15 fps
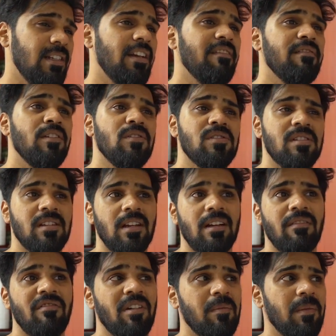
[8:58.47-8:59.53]
reviews
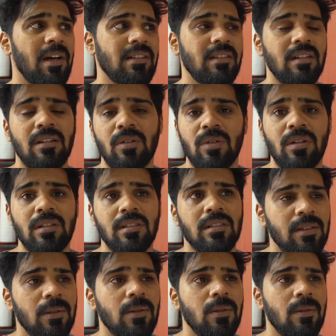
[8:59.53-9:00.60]
from other owners.
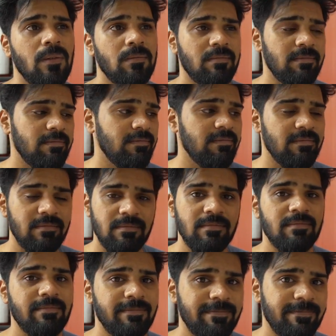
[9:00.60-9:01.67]
So
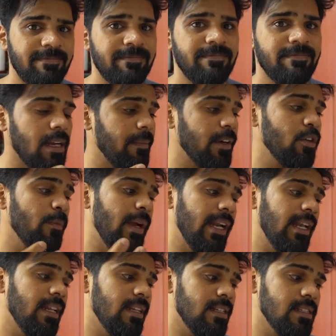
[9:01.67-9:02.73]
coming to
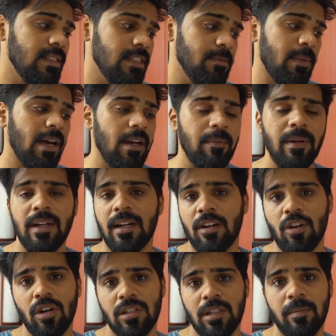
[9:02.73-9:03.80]
maintenance, this parameter
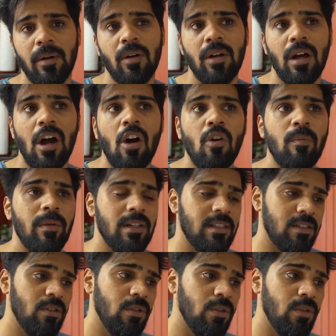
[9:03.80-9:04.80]
talks about how much do